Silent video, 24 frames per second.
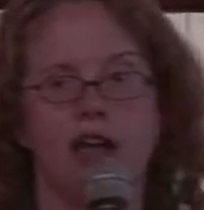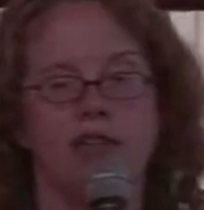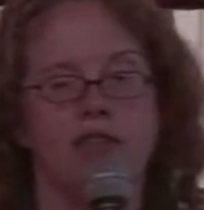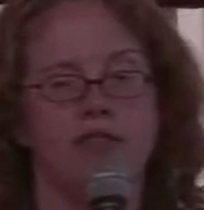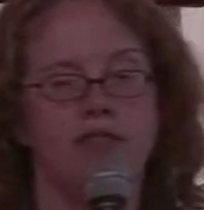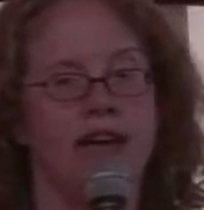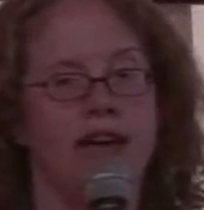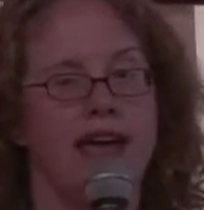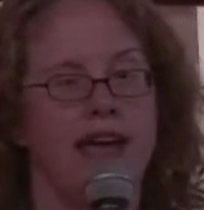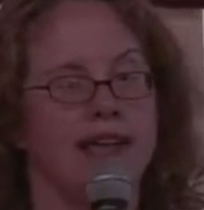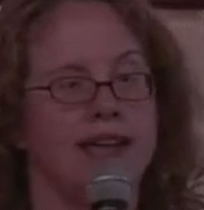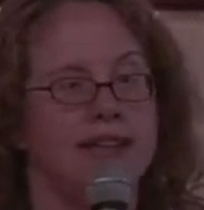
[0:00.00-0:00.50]

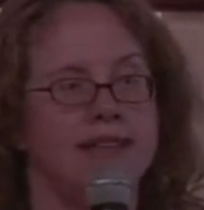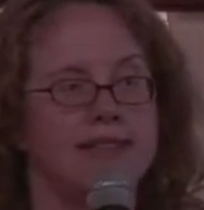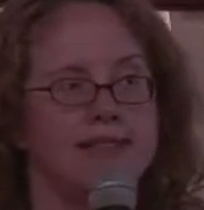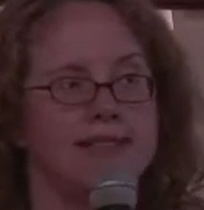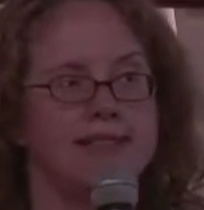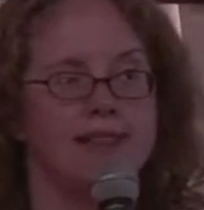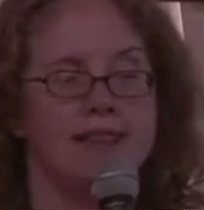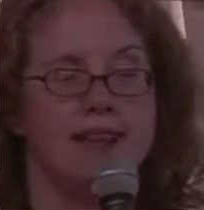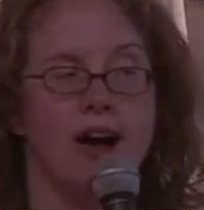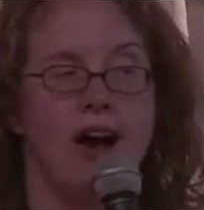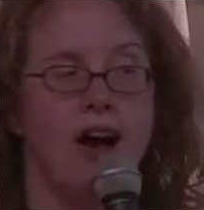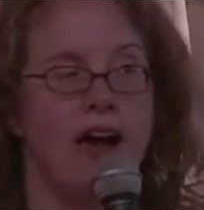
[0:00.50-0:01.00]
they
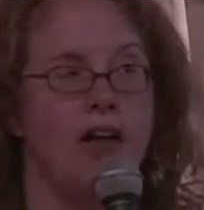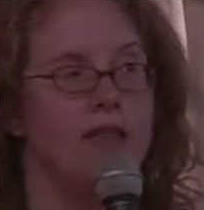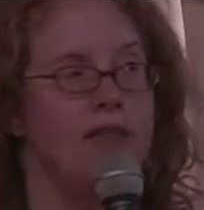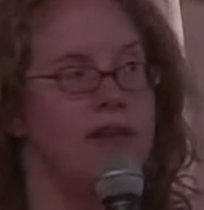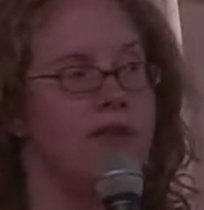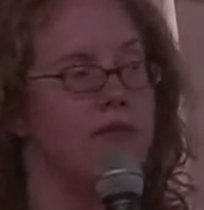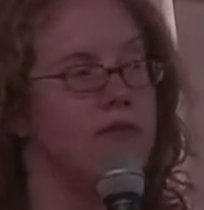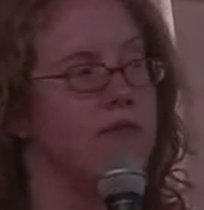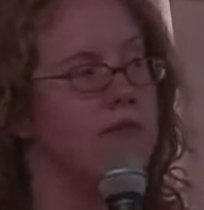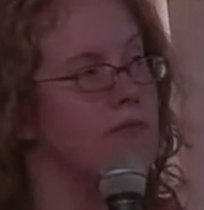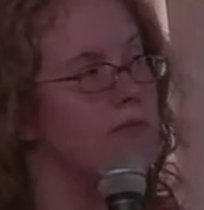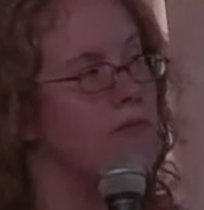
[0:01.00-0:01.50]
saw
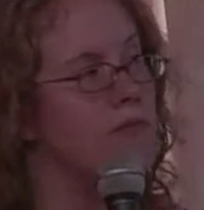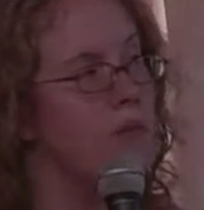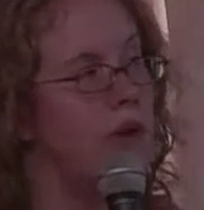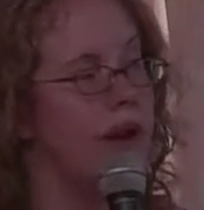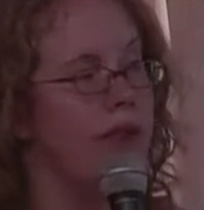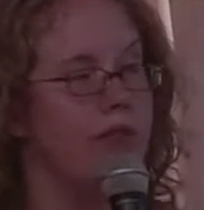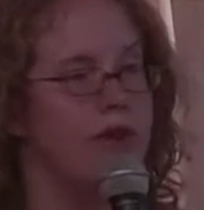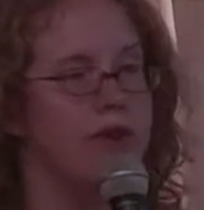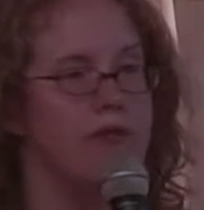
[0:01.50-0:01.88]
one of